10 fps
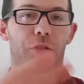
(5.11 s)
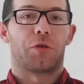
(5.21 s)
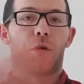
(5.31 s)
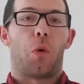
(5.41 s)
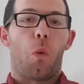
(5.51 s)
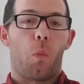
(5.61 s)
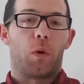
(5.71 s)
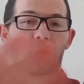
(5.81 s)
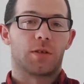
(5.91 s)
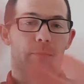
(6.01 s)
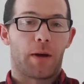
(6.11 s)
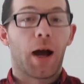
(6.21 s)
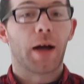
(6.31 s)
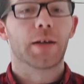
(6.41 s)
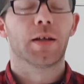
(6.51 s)
you doing? What's up?
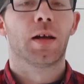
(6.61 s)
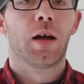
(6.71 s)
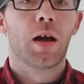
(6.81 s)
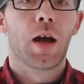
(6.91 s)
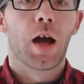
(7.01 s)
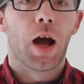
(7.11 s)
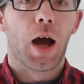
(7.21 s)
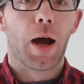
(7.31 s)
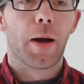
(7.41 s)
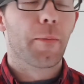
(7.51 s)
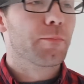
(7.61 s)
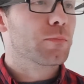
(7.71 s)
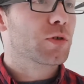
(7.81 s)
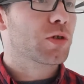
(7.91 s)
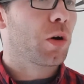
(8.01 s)
Hi.
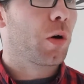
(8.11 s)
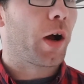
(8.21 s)
So